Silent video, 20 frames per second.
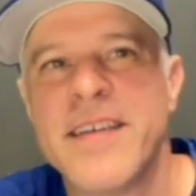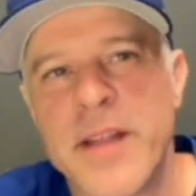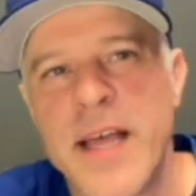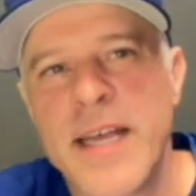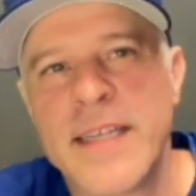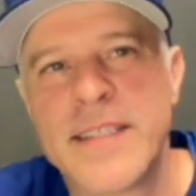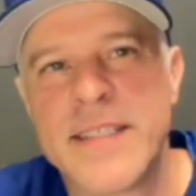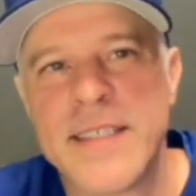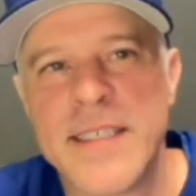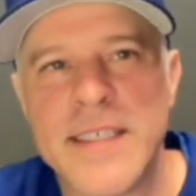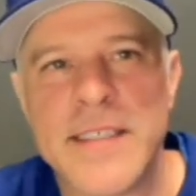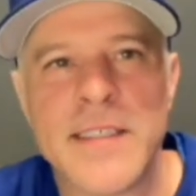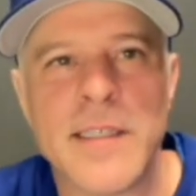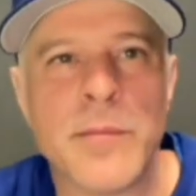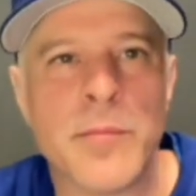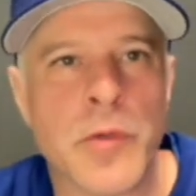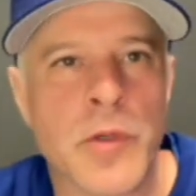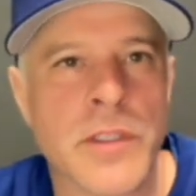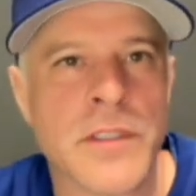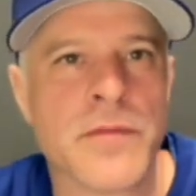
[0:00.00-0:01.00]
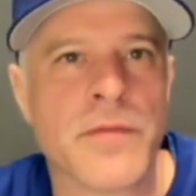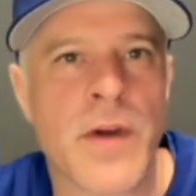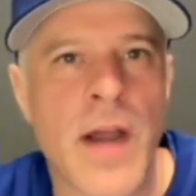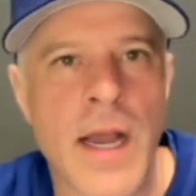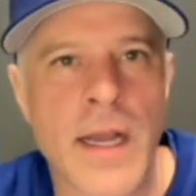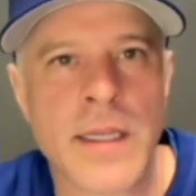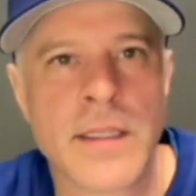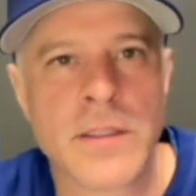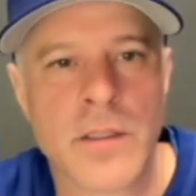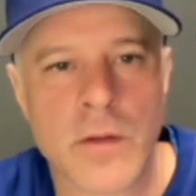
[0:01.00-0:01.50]
So that season, the Bulls and
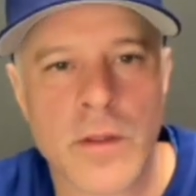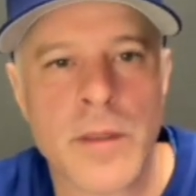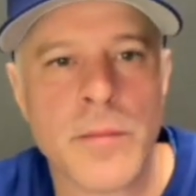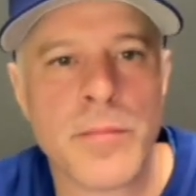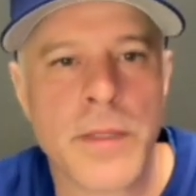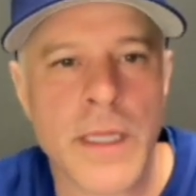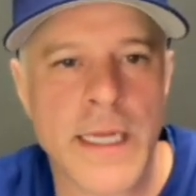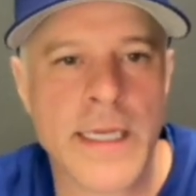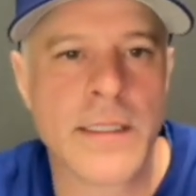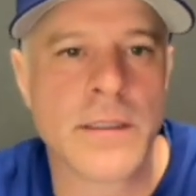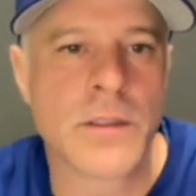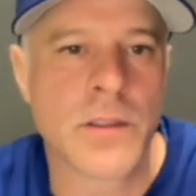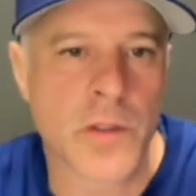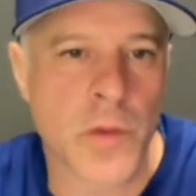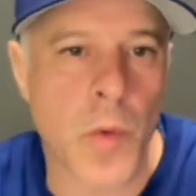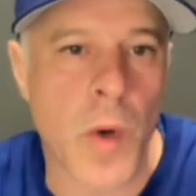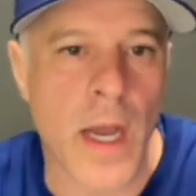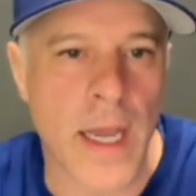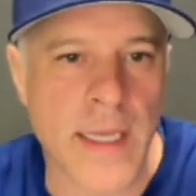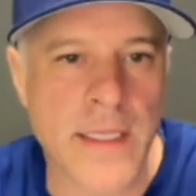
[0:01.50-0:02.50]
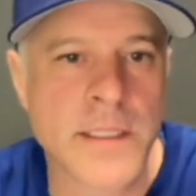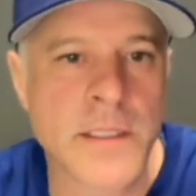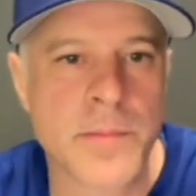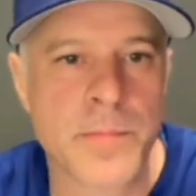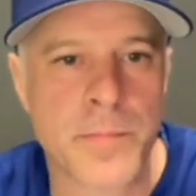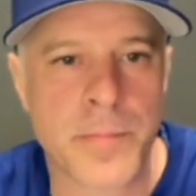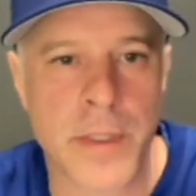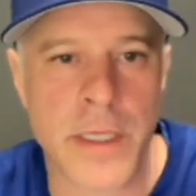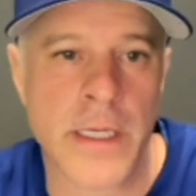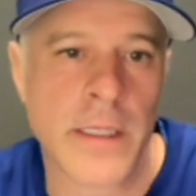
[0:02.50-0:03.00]
Rockets only played twice,
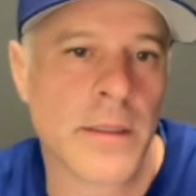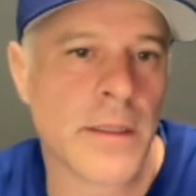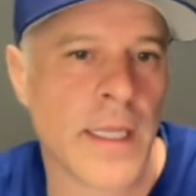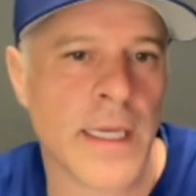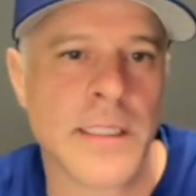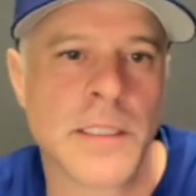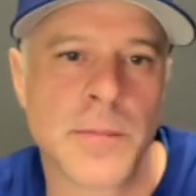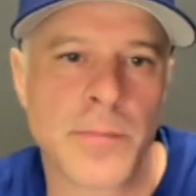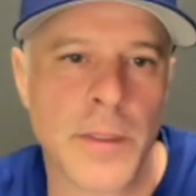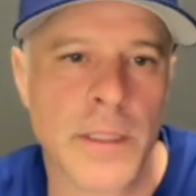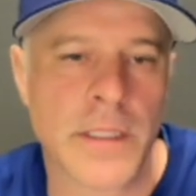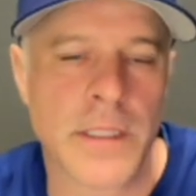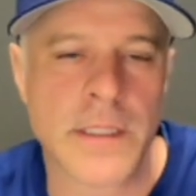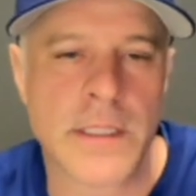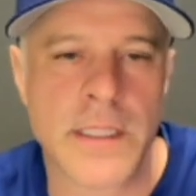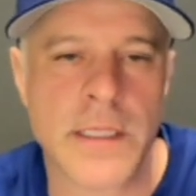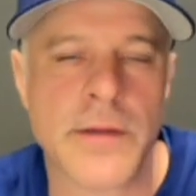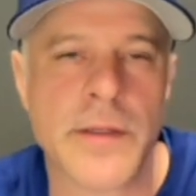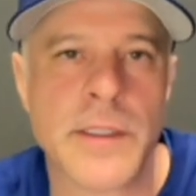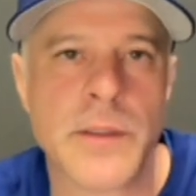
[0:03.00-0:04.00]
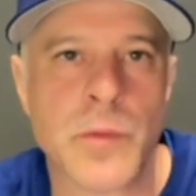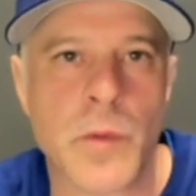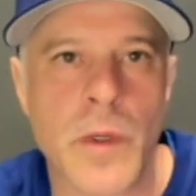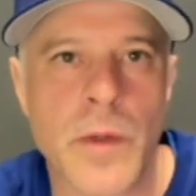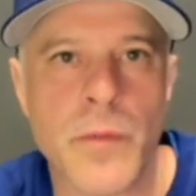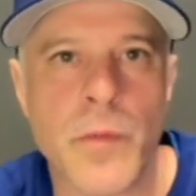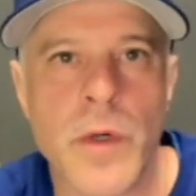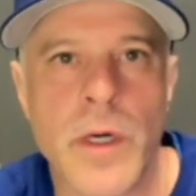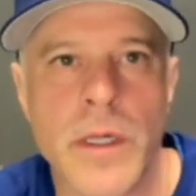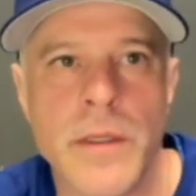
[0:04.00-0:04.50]
but they split the series
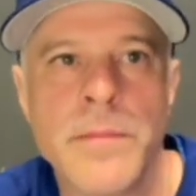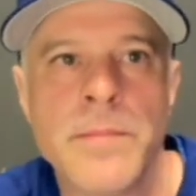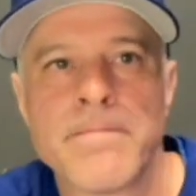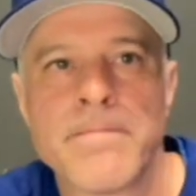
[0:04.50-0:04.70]
1-1.